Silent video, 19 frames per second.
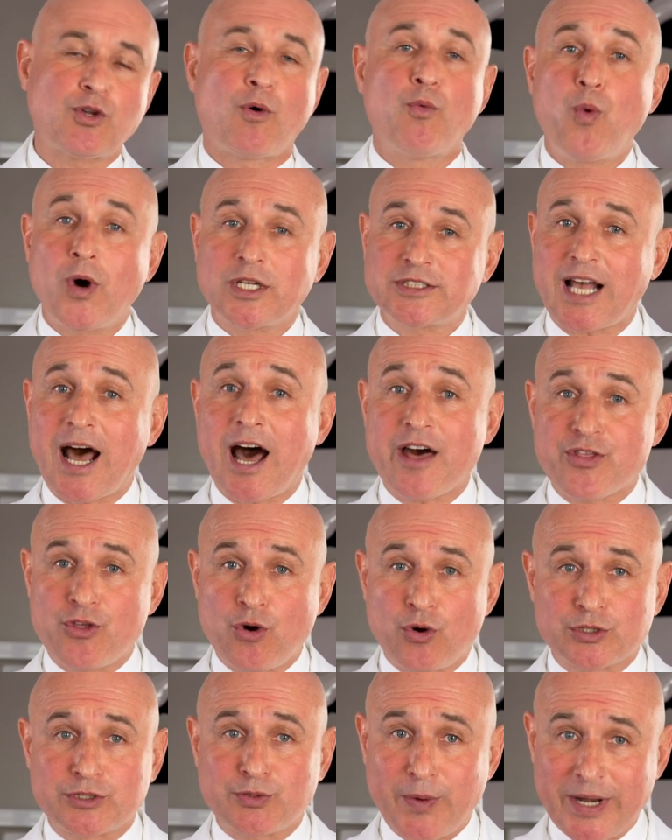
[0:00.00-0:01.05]
what are
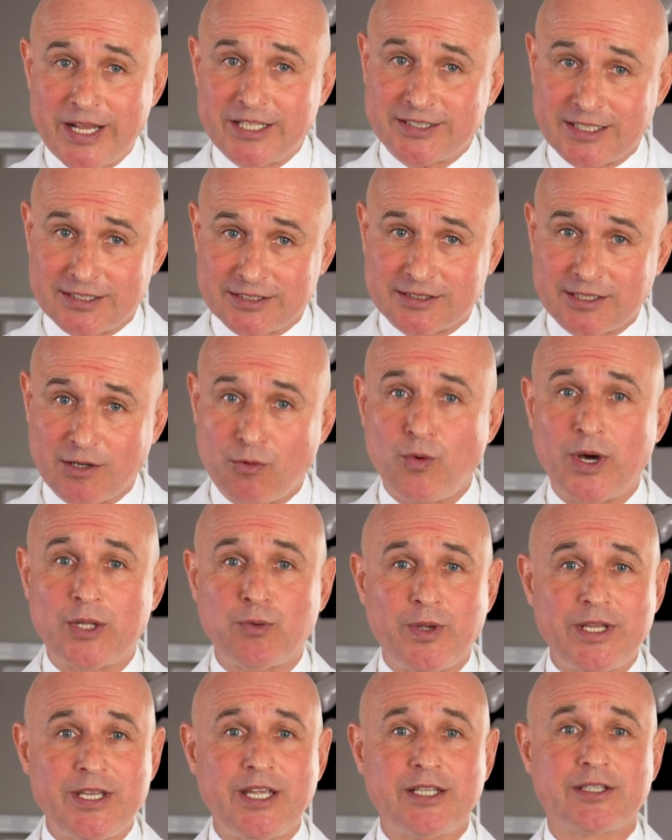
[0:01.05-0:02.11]
those reasons when
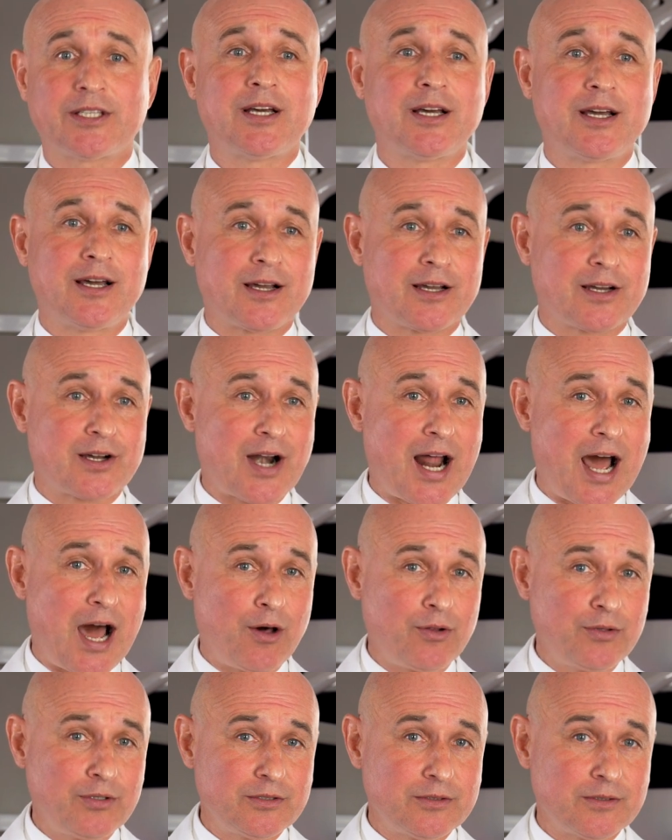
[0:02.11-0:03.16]
we need
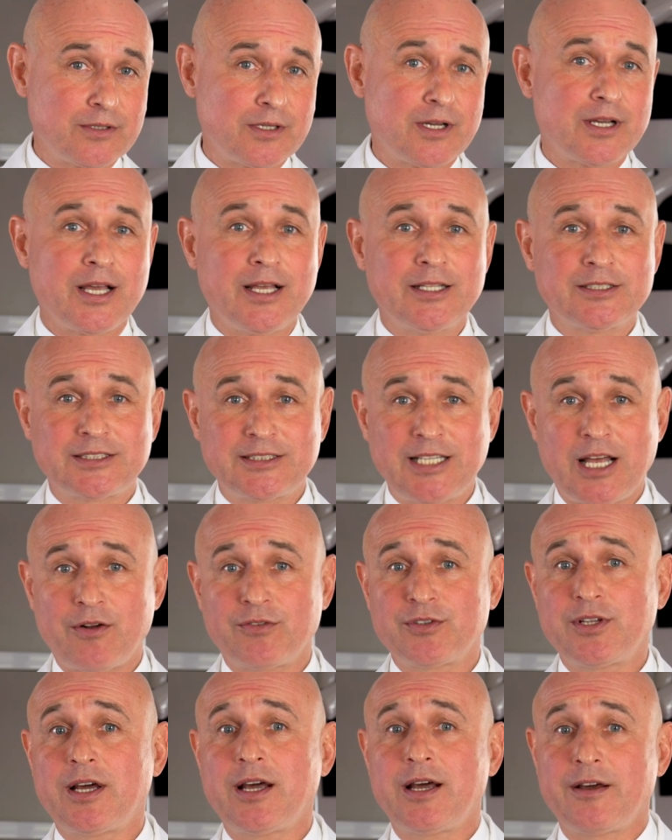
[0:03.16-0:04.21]
crowns instead of
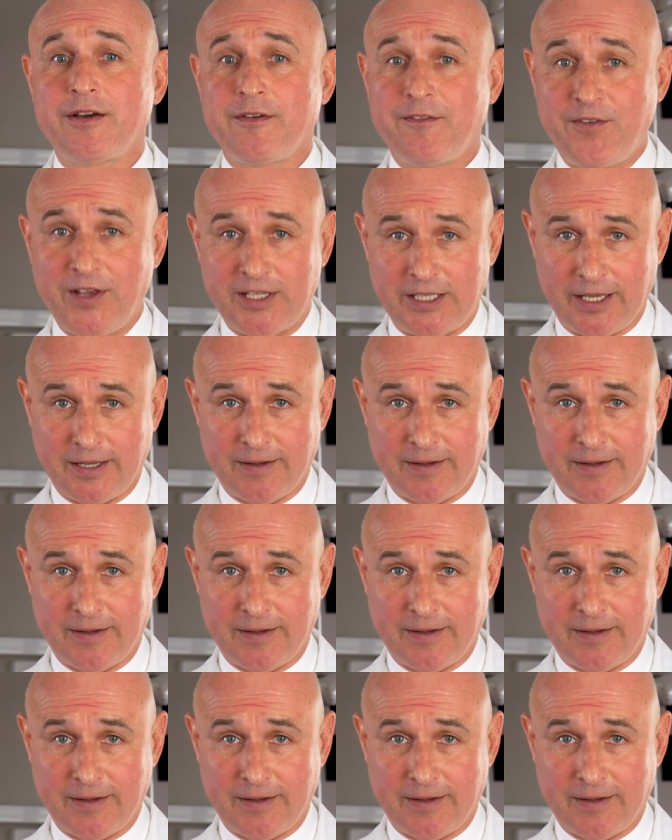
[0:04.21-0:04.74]
the filling?